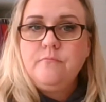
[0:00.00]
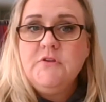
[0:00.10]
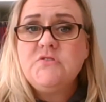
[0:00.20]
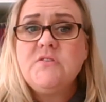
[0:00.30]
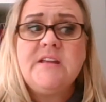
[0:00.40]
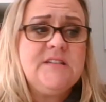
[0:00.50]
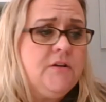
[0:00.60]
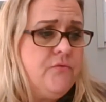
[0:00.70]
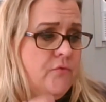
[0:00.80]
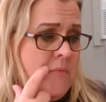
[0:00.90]
So that's
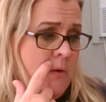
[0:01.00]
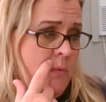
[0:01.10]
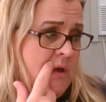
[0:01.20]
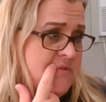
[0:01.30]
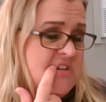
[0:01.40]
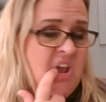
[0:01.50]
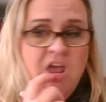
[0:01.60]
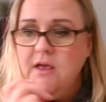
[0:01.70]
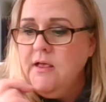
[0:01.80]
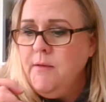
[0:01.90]
it for my whips.
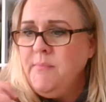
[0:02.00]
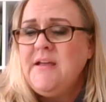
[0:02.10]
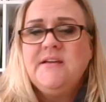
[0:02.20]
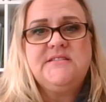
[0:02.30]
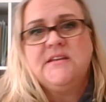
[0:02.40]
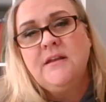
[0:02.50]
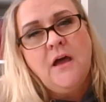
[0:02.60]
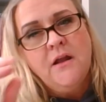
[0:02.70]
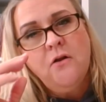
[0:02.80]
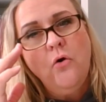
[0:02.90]
Like I said,
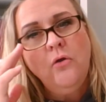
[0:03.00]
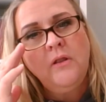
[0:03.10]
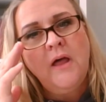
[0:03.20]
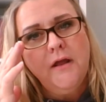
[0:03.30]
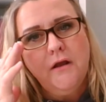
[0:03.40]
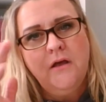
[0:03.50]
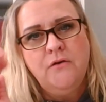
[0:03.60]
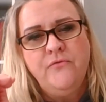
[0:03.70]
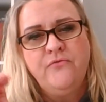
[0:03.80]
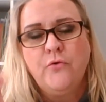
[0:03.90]
not a whole lot
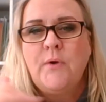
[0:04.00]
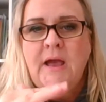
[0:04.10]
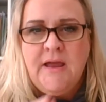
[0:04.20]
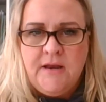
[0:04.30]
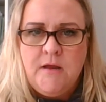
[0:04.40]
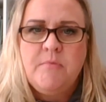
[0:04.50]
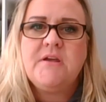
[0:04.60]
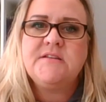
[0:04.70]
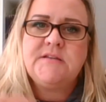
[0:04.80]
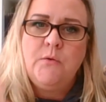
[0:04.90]
of variety
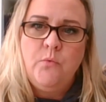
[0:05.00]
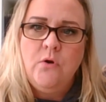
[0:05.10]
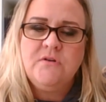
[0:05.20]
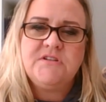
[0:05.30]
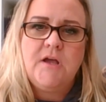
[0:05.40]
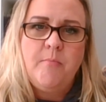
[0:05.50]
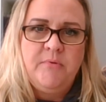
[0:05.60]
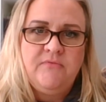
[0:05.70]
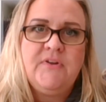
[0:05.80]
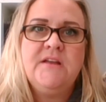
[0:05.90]
because I worked a
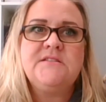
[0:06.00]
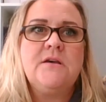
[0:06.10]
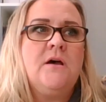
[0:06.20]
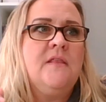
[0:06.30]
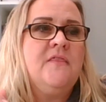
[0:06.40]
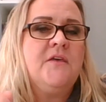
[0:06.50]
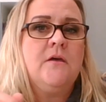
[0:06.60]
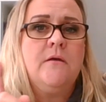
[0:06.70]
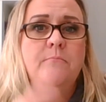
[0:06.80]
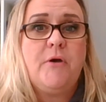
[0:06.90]
couple of nights on
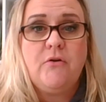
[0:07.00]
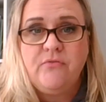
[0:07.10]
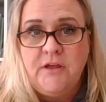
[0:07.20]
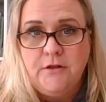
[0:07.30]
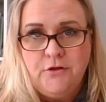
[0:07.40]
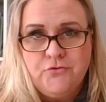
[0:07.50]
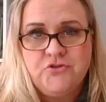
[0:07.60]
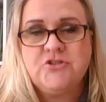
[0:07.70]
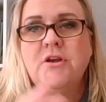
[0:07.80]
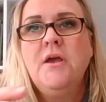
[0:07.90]
the butterfly
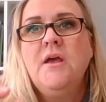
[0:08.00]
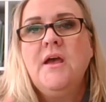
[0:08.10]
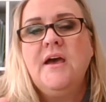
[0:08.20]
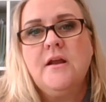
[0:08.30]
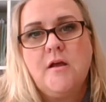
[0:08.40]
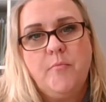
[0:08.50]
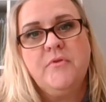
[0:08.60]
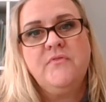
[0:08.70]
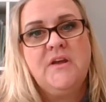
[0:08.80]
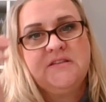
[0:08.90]
cloche and a couple
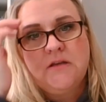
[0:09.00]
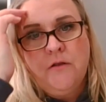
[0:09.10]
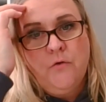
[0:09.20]
of nights on the